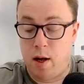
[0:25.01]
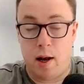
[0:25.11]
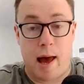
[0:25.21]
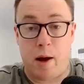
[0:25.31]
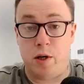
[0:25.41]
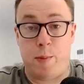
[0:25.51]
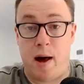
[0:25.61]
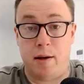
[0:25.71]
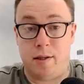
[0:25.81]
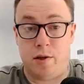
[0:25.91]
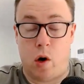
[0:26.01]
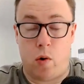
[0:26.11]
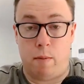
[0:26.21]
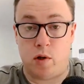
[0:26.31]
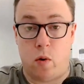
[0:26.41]
Language patterns is not
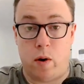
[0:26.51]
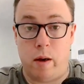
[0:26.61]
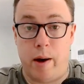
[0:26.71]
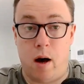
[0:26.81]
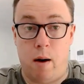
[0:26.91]
what I'm talking about.